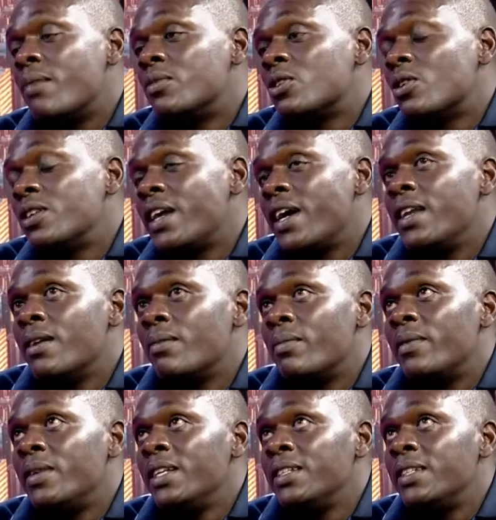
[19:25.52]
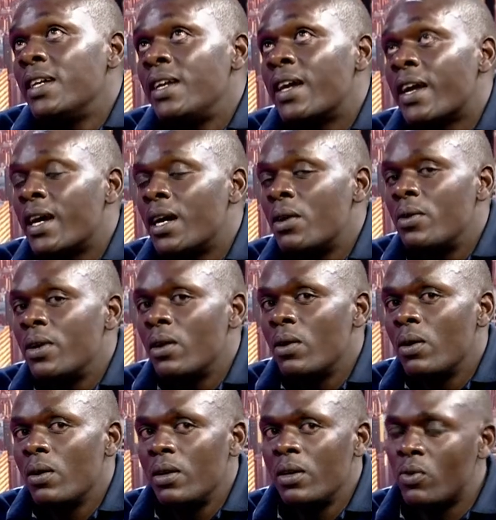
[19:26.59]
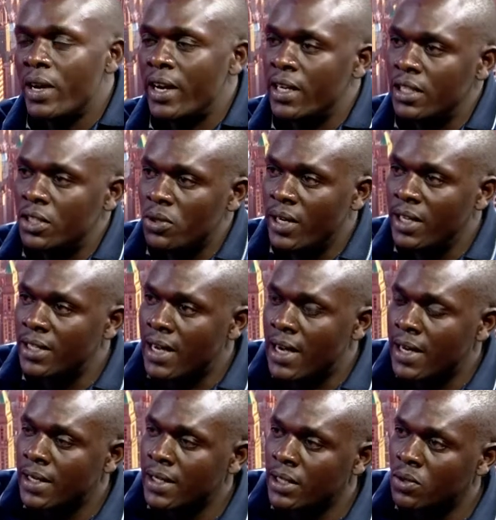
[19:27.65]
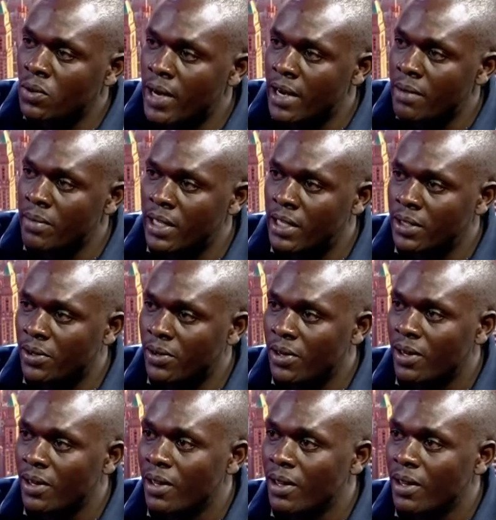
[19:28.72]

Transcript: I am told I needed around, nikuwa naitishwa 801 million.